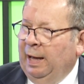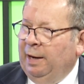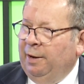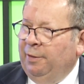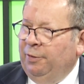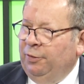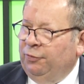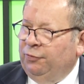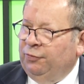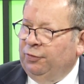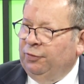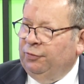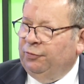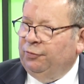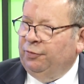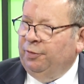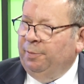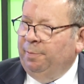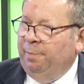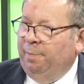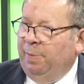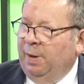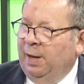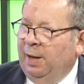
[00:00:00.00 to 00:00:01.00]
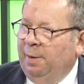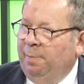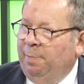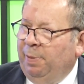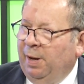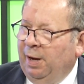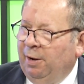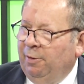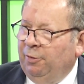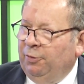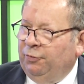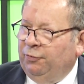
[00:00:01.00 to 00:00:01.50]
out of the system by
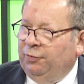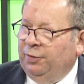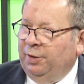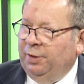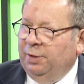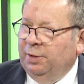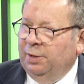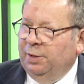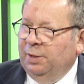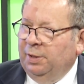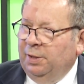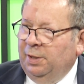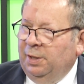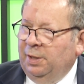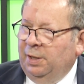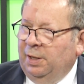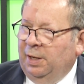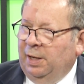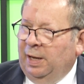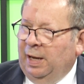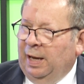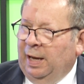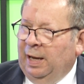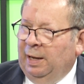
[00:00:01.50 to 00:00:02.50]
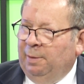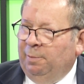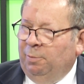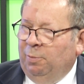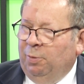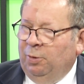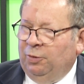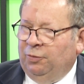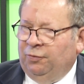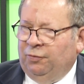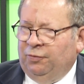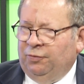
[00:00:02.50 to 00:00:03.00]
piracy.
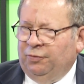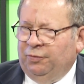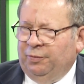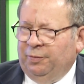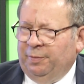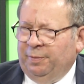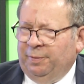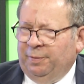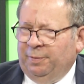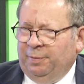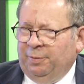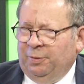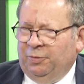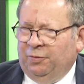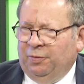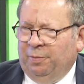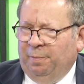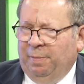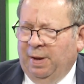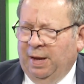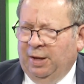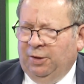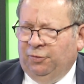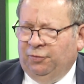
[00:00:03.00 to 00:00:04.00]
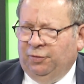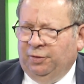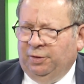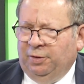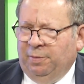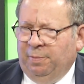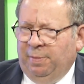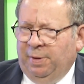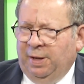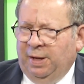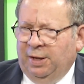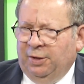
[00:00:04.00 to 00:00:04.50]
And what's
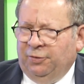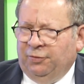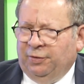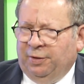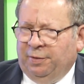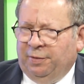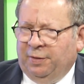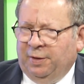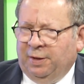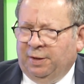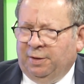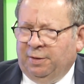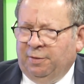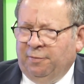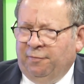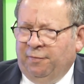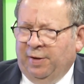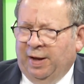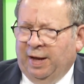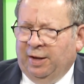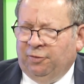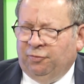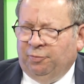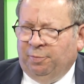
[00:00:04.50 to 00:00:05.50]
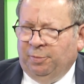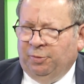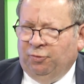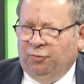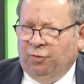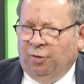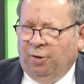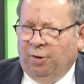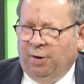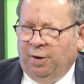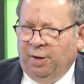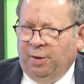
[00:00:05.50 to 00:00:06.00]
amazing to me is I think the vast
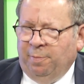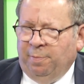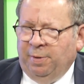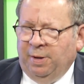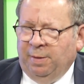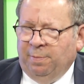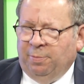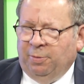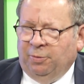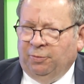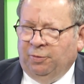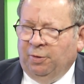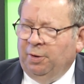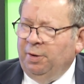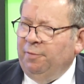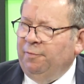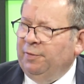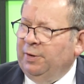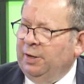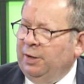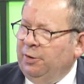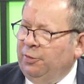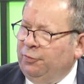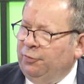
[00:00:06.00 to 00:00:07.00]
majority of people don't even